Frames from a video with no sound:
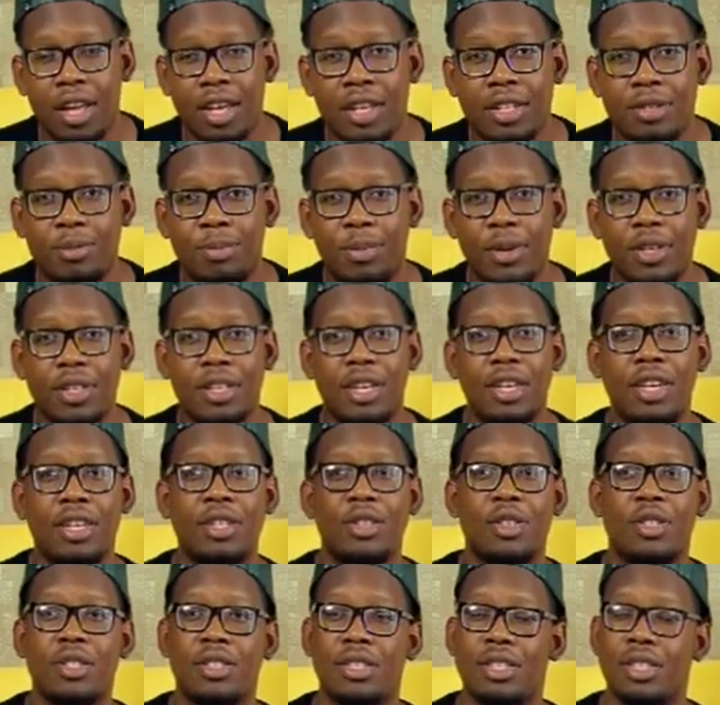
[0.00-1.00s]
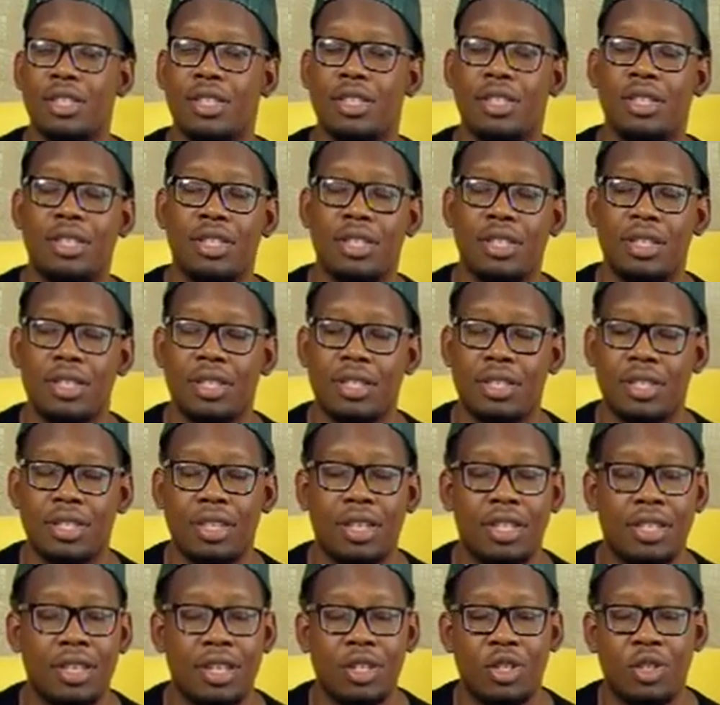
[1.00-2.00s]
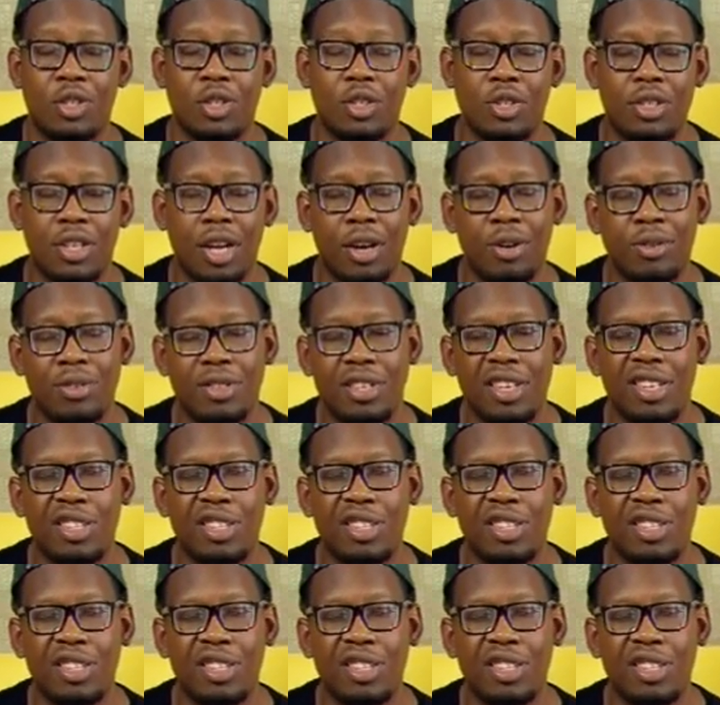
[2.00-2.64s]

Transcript: It's basically just I won't